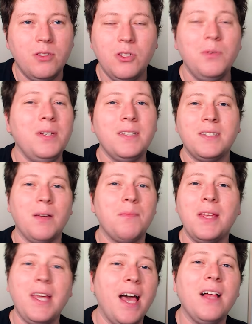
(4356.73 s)
doing
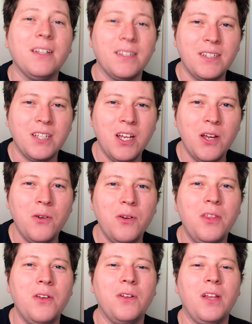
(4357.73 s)
something else
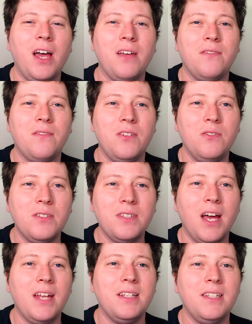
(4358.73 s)
with your life, you
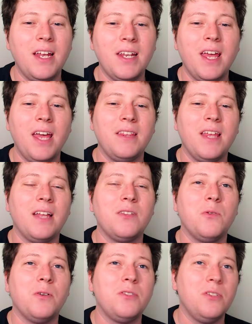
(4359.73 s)
decided to dedicate
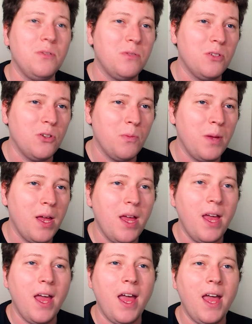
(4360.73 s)
that towards YouTube
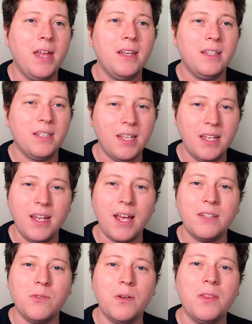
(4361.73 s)
and
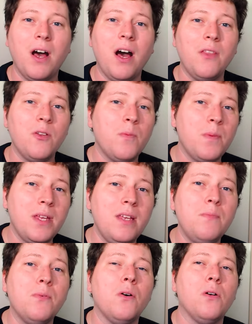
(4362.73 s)
connect with other
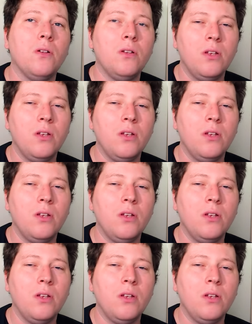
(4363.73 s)
people.